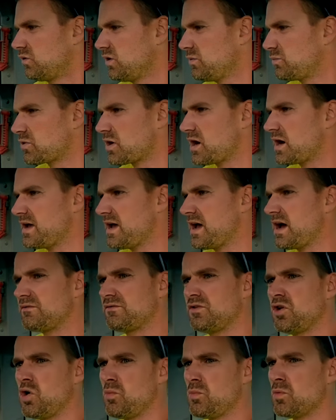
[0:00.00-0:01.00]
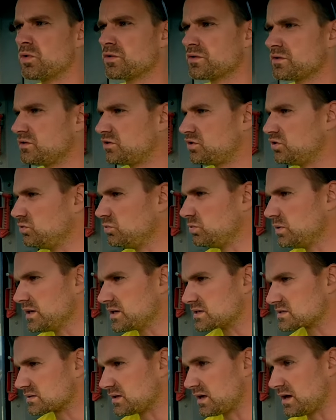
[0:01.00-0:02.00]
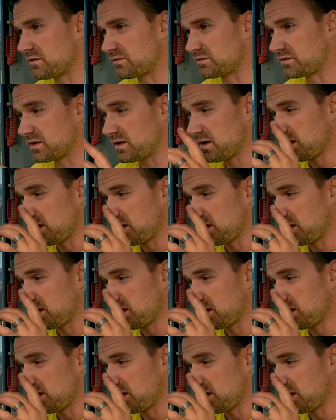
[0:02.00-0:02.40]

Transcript: We probably have no more than two weeks left